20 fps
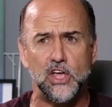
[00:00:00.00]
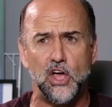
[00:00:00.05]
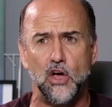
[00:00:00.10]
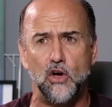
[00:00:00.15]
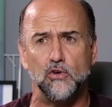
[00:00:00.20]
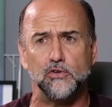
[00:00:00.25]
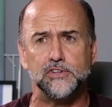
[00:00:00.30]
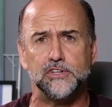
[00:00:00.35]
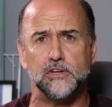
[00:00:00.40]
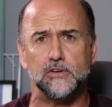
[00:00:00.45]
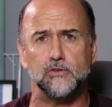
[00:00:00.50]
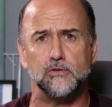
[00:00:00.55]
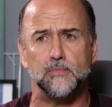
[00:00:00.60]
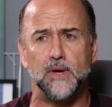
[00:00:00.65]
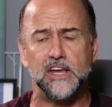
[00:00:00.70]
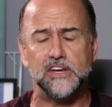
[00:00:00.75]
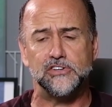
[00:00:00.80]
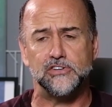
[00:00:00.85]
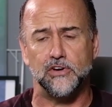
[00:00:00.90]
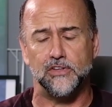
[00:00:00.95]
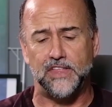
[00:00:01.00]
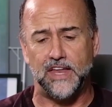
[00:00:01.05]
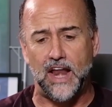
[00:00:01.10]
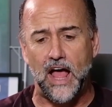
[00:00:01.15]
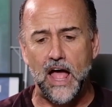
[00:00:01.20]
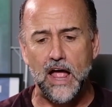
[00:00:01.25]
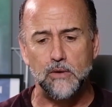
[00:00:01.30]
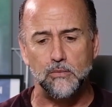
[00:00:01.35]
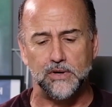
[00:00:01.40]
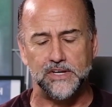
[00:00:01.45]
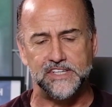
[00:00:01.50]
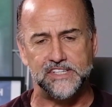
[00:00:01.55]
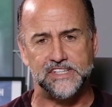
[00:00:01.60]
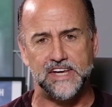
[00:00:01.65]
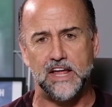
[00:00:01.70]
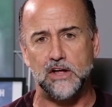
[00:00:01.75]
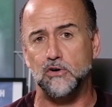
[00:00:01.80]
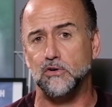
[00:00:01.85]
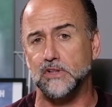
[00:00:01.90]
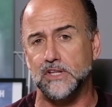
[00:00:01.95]
ago to make sure that I would
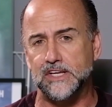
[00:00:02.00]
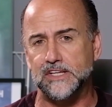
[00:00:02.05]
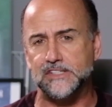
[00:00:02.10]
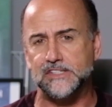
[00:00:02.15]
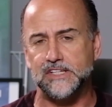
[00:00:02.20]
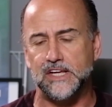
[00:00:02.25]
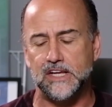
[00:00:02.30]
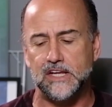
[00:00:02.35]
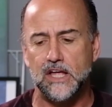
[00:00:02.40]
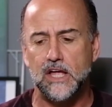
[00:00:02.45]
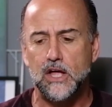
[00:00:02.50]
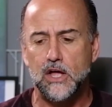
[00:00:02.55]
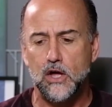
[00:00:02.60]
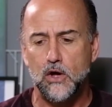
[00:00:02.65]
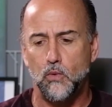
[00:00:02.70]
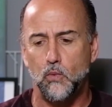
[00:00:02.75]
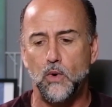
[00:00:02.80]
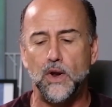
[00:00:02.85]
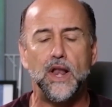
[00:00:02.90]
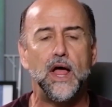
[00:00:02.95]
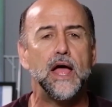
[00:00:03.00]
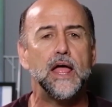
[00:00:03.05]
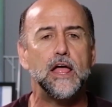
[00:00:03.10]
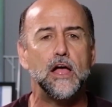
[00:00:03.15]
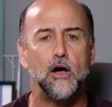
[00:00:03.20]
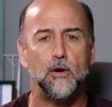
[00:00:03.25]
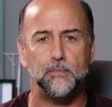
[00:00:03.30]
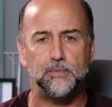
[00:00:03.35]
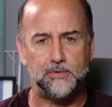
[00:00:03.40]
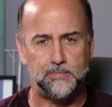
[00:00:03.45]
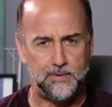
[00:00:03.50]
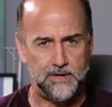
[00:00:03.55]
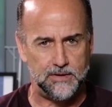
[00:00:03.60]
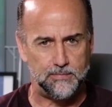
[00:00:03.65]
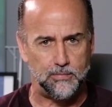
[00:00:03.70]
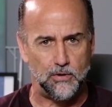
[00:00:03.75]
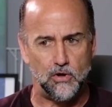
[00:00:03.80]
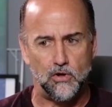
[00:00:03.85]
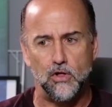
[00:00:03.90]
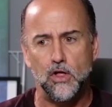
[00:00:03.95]
stay holistic when I helped
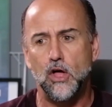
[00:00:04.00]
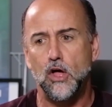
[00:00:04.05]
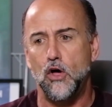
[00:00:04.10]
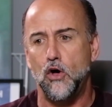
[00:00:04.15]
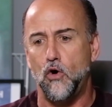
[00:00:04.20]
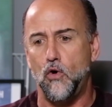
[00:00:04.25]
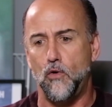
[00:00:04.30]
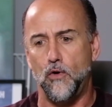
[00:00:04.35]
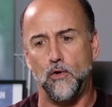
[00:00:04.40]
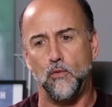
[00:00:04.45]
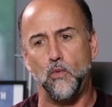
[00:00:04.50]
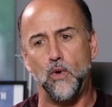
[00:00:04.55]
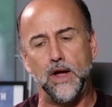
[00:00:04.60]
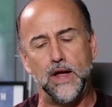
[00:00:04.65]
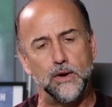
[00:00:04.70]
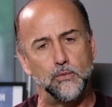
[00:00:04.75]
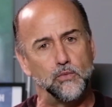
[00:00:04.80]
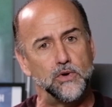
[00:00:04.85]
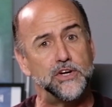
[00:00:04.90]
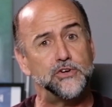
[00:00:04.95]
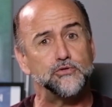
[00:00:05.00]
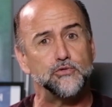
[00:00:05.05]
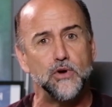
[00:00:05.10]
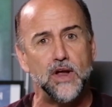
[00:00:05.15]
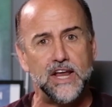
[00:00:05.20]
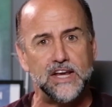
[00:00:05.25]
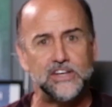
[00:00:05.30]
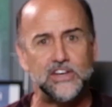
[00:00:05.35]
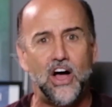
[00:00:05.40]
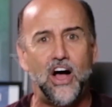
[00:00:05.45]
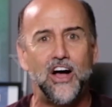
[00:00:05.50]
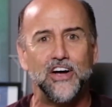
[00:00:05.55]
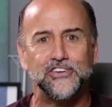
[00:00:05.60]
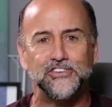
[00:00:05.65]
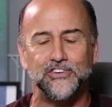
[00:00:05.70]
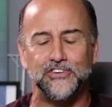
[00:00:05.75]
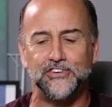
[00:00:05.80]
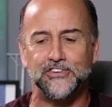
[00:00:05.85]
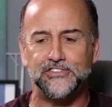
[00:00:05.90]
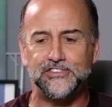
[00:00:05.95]
people or when we train
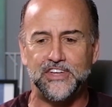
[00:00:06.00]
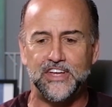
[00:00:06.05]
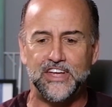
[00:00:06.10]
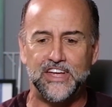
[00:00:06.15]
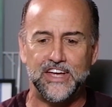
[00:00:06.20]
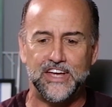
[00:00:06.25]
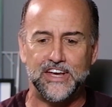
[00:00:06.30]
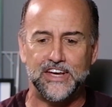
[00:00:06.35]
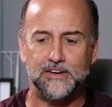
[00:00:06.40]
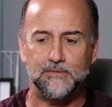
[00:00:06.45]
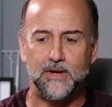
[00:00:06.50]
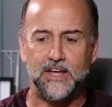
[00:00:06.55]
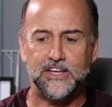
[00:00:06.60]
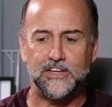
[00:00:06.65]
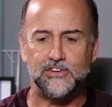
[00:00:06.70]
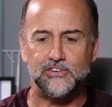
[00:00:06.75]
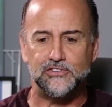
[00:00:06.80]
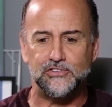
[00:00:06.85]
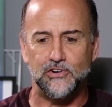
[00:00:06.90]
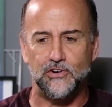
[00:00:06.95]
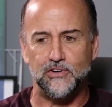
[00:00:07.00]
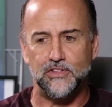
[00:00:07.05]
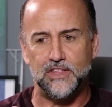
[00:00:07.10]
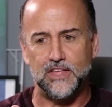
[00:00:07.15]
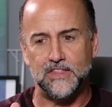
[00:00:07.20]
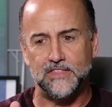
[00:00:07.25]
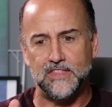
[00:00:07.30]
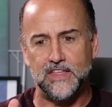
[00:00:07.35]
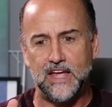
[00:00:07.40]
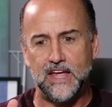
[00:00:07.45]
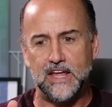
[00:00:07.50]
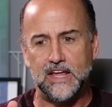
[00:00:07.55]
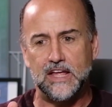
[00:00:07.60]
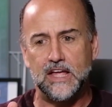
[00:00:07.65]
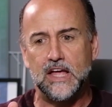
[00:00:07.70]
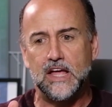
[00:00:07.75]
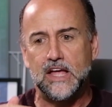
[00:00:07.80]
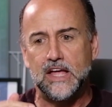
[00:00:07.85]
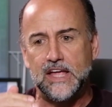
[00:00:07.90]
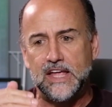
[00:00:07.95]
doctors in making sure that
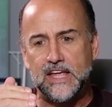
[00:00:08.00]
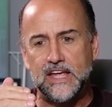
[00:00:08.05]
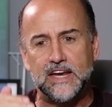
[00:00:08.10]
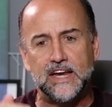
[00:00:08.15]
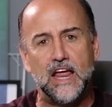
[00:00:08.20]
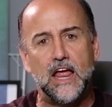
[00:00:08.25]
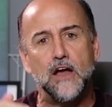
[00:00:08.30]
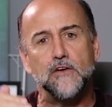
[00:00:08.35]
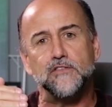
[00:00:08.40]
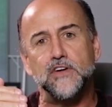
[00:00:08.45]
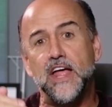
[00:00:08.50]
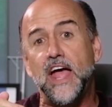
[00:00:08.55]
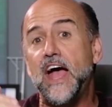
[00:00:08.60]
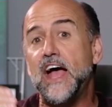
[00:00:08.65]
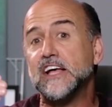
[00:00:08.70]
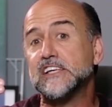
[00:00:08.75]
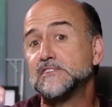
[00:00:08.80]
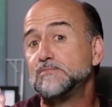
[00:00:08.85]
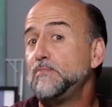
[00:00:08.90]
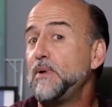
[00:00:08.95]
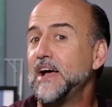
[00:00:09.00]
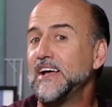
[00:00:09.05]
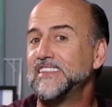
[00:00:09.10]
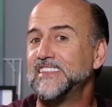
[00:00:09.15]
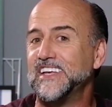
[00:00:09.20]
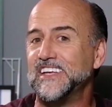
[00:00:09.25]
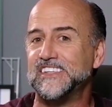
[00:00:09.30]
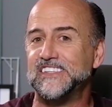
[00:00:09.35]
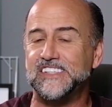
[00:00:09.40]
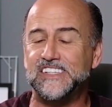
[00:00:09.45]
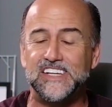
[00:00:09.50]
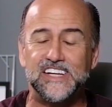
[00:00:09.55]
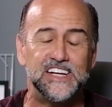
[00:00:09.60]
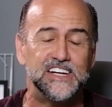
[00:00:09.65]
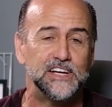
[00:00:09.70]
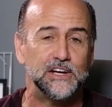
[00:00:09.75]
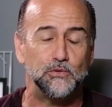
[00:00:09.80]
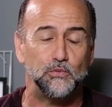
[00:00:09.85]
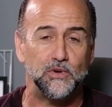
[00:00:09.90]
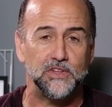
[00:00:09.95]
they hit every aspect that's
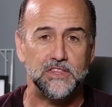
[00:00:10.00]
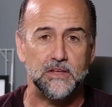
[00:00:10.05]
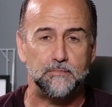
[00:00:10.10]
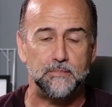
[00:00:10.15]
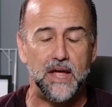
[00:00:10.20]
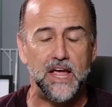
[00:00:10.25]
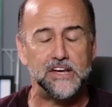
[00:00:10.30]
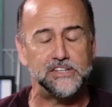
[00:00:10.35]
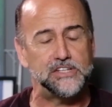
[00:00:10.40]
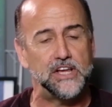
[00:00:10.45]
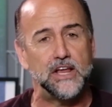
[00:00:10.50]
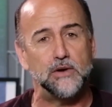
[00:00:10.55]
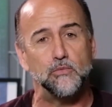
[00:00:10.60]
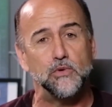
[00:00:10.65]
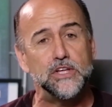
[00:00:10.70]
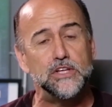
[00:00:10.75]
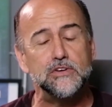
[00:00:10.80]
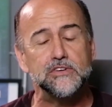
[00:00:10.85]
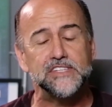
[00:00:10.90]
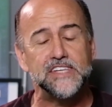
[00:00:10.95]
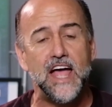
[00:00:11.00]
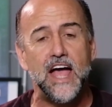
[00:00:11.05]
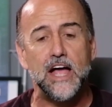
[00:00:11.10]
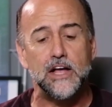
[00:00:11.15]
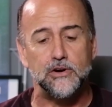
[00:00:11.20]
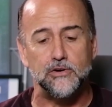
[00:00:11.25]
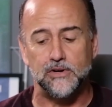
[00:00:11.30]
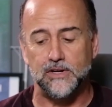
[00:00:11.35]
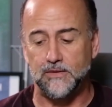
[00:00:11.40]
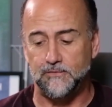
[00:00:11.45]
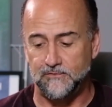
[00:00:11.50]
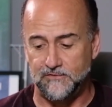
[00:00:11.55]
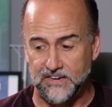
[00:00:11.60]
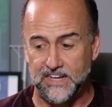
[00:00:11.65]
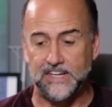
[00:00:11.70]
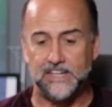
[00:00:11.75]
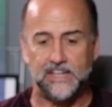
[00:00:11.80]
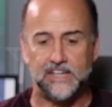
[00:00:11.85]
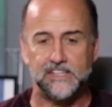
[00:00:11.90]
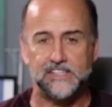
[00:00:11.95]
needed with the patient. And we use the acronym
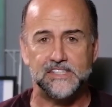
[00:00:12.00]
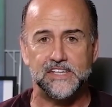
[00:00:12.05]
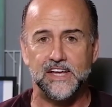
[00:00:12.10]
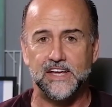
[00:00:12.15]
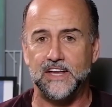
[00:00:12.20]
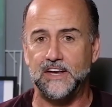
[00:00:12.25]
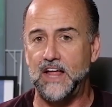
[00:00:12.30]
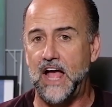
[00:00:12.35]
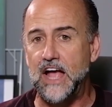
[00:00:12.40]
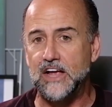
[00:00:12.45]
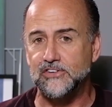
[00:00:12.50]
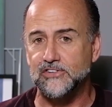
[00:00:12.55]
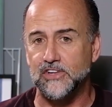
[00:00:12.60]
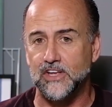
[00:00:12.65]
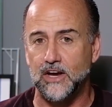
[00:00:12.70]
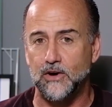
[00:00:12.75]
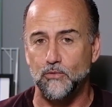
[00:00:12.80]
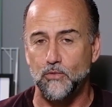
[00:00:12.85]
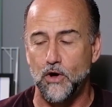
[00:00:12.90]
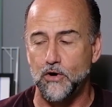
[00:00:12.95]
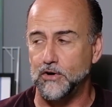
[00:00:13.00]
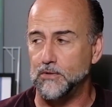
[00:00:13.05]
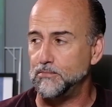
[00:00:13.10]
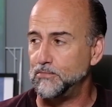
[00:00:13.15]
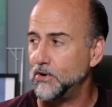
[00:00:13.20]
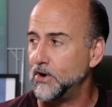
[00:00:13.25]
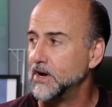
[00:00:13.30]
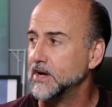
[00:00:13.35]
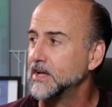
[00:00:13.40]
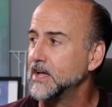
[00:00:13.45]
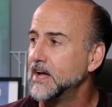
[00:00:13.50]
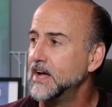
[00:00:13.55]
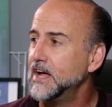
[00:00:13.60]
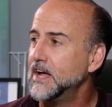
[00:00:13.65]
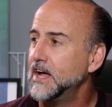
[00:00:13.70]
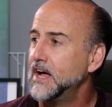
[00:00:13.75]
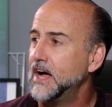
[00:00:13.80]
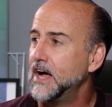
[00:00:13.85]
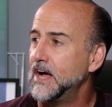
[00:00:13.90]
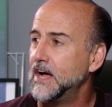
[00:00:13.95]
fitness. And actually, I wrote a book
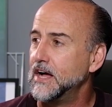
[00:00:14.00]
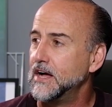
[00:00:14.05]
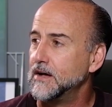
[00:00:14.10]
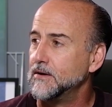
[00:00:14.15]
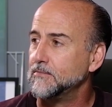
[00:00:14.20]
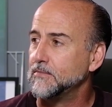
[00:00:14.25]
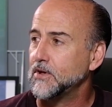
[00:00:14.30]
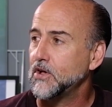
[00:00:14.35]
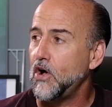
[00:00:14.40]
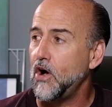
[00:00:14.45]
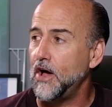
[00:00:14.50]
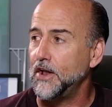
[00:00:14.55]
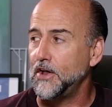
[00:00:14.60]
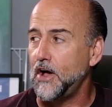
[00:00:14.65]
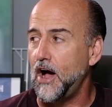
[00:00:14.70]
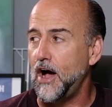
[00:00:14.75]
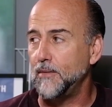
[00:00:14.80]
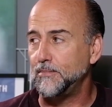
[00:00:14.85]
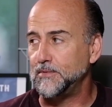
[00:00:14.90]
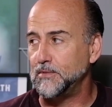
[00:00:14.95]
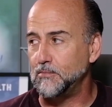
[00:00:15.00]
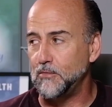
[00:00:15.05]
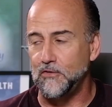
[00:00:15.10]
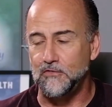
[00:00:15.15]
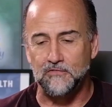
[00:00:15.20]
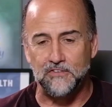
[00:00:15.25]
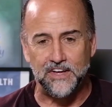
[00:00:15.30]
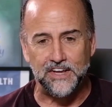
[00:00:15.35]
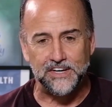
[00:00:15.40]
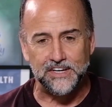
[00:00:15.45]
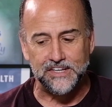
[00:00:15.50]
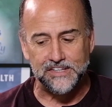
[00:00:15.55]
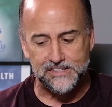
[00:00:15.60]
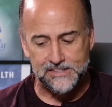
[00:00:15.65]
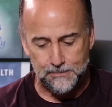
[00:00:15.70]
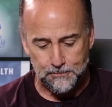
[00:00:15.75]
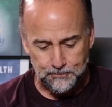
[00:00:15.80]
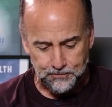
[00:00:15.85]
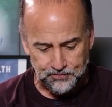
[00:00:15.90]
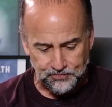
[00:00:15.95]
um, called Optimal
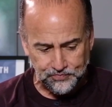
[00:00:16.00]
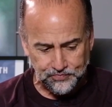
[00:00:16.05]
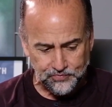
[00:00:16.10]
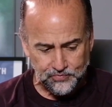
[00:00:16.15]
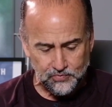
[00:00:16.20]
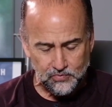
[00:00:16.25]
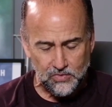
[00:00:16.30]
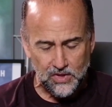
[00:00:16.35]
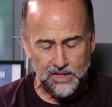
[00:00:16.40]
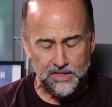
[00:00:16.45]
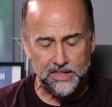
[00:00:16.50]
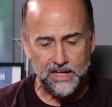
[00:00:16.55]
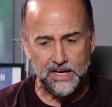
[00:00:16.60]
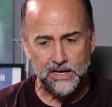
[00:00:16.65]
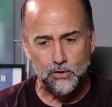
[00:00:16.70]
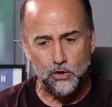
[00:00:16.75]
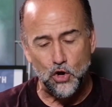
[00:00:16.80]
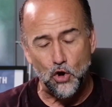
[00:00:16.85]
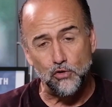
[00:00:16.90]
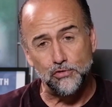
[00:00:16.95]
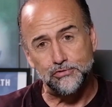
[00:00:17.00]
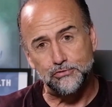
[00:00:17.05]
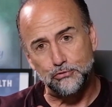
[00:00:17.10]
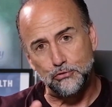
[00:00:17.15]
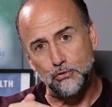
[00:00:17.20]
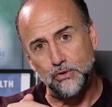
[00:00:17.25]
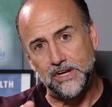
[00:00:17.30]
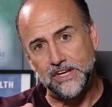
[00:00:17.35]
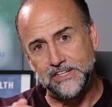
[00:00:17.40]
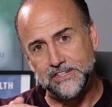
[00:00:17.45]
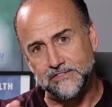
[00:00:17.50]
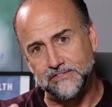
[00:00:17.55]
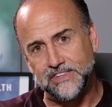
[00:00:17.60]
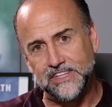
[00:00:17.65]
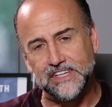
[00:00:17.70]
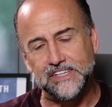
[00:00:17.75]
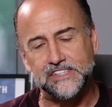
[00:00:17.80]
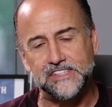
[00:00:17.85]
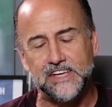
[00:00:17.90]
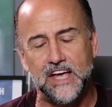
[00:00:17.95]
Fitness that goes through each
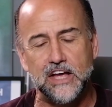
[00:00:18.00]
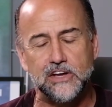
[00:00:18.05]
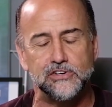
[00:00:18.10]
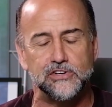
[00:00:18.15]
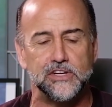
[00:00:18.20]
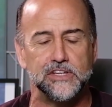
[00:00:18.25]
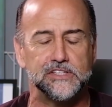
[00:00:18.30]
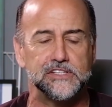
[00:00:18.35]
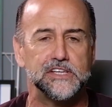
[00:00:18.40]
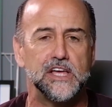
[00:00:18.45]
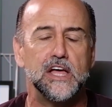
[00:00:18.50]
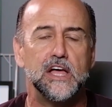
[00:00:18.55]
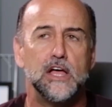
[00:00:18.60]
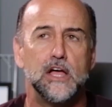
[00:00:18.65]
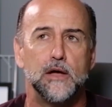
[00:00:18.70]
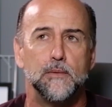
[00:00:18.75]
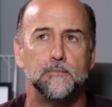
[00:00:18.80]
of these sections.